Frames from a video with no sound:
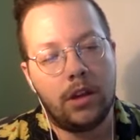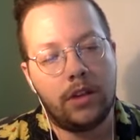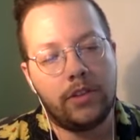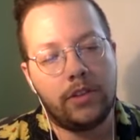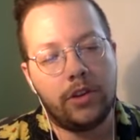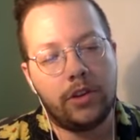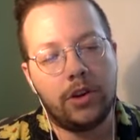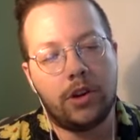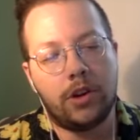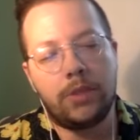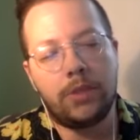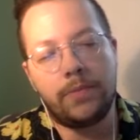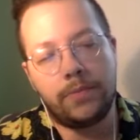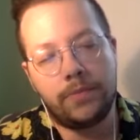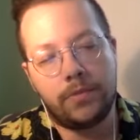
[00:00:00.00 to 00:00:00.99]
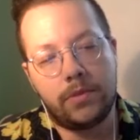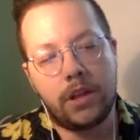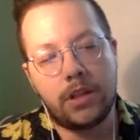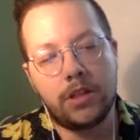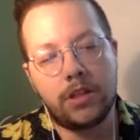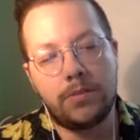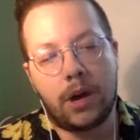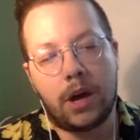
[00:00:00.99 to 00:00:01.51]
It's a girl.
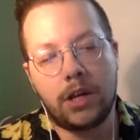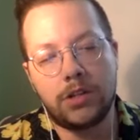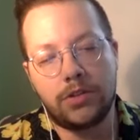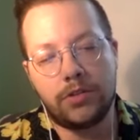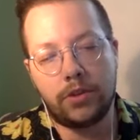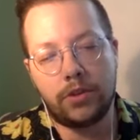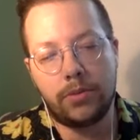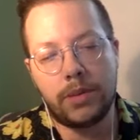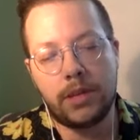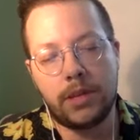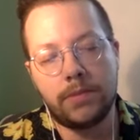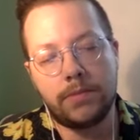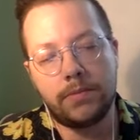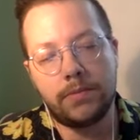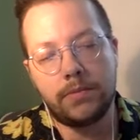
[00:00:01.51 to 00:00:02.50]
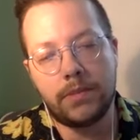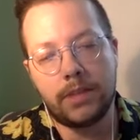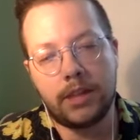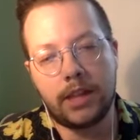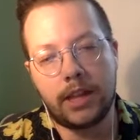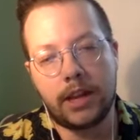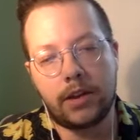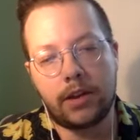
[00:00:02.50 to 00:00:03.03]
Nathan paused for a beat, then
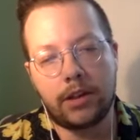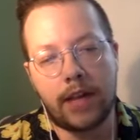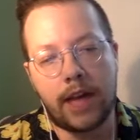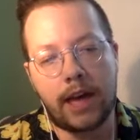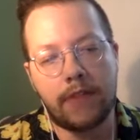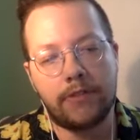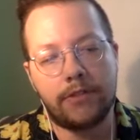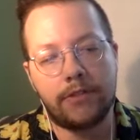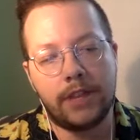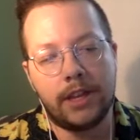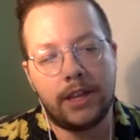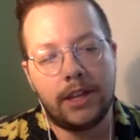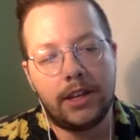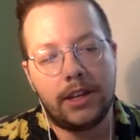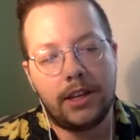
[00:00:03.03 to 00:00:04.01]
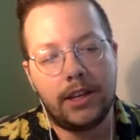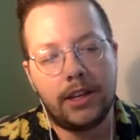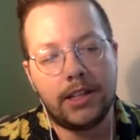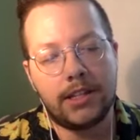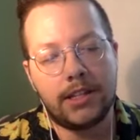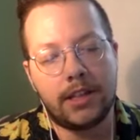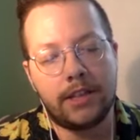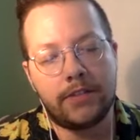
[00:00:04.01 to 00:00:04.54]
let out a laugh.
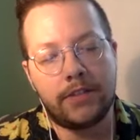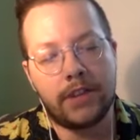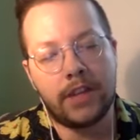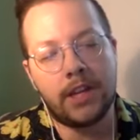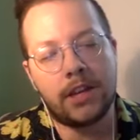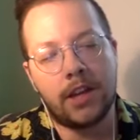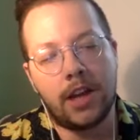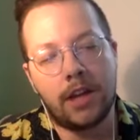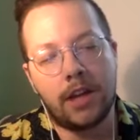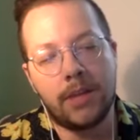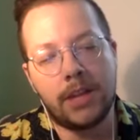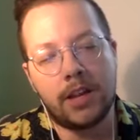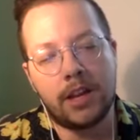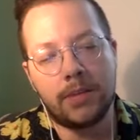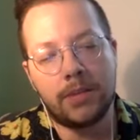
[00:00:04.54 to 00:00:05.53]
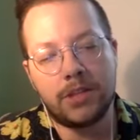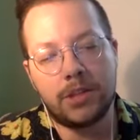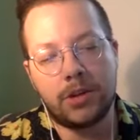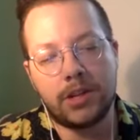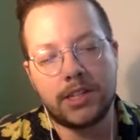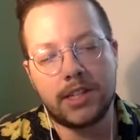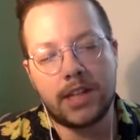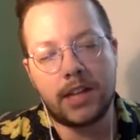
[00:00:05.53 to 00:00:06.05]
Isn't that funny? I mean, I'm so
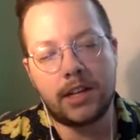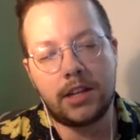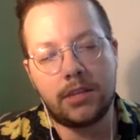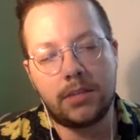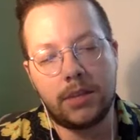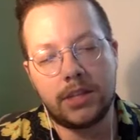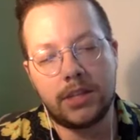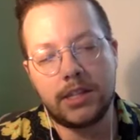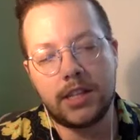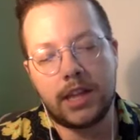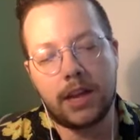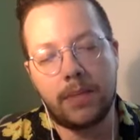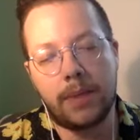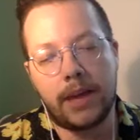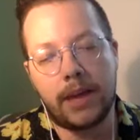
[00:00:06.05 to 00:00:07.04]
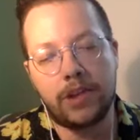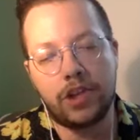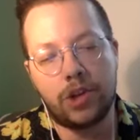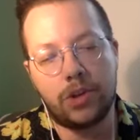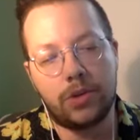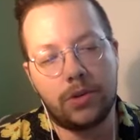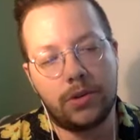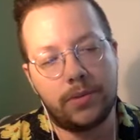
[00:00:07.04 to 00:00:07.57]
excited, but it's like a bad
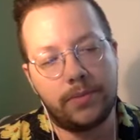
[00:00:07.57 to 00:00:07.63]
joke.